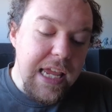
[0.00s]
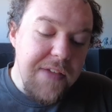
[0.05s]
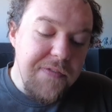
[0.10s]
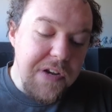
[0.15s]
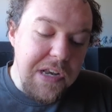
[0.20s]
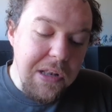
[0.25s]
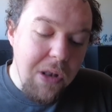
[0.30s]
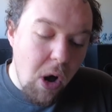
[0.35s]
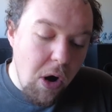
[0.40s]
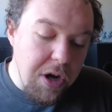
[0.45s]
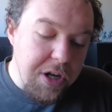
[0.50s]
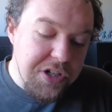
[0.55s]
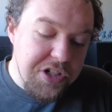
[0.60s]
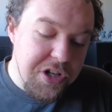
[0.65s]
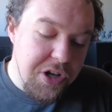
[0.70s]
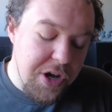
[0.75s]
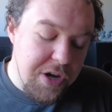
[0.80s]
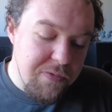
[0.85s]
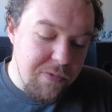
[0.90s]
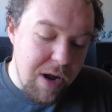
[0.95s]
even longer
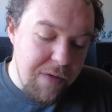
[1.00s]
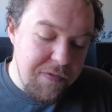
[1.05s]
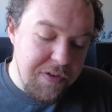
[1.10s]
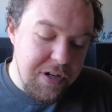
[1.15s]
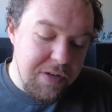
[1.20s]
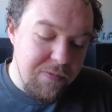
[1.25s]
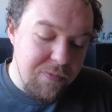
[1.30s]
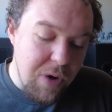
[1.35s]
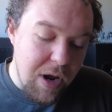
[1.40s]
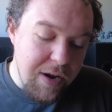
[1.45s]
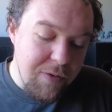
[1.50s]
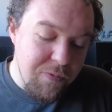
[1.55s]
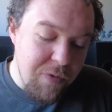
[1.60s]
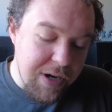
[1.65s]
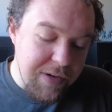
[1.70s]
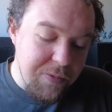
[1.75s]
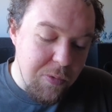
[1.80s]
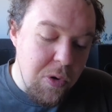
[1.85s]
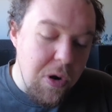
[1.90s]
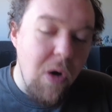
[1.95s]
term
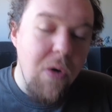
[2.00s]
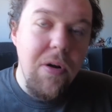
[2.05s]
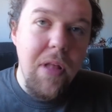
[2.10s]
residents